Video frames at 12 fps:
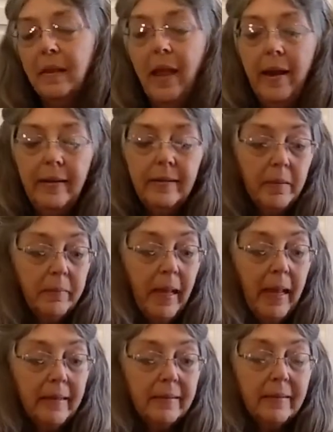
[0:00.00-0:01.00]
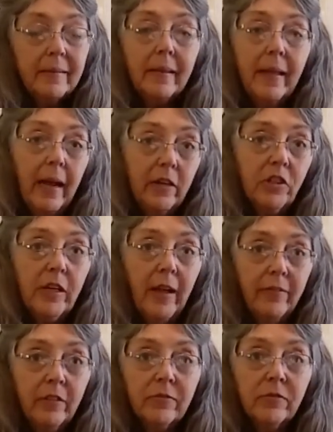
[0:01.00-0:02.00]
and in some cases they actually
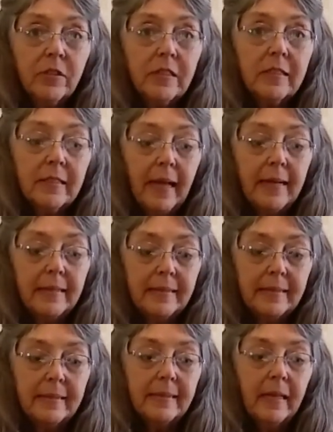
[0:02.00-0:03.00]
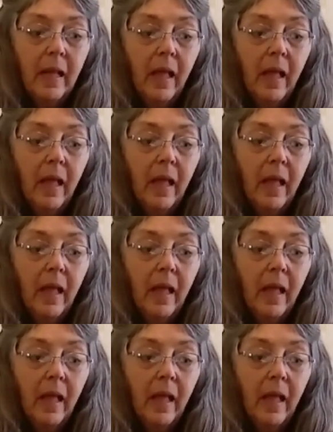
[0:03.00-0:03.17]
have different sizes.